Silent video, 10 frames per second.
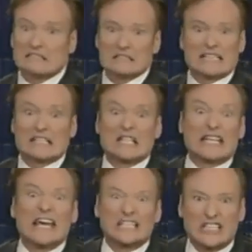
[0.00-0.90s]
I'm gonna
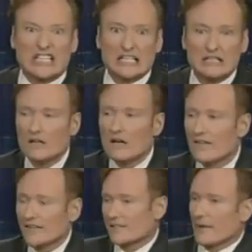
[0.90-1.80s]
get you.
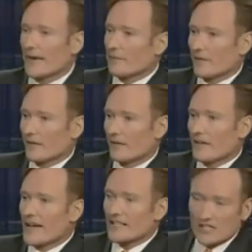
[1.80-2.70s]
That's the baby.
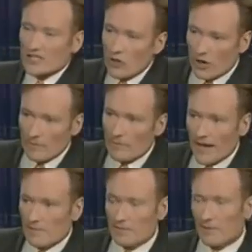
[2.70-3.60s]
It's an adorable
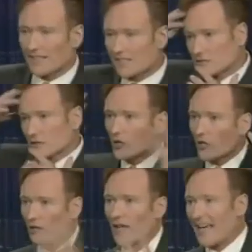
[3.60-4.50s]
baby, but it doesn't
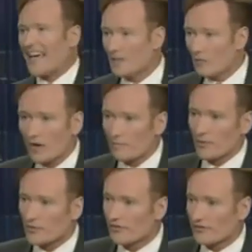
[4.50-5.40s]
look like any one
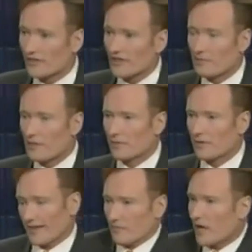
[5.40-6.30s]
person yet. People are
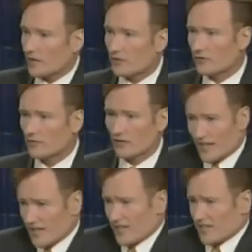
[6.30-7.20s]
like, come on, who does it look
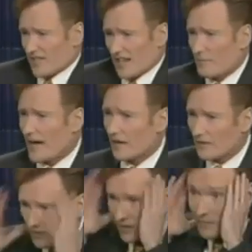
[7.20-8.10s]
like? It's going to come out
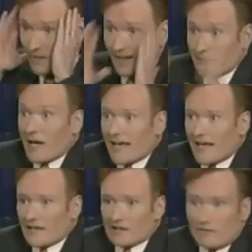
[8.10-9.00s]
and it's be like my
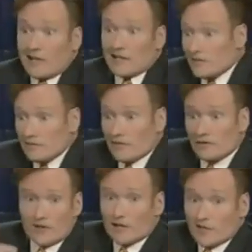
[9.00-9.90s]
head and go, hey, you doing,
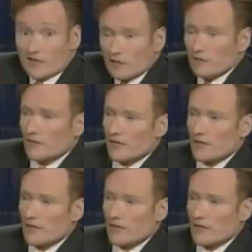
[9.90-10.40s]
folks? We got a big show.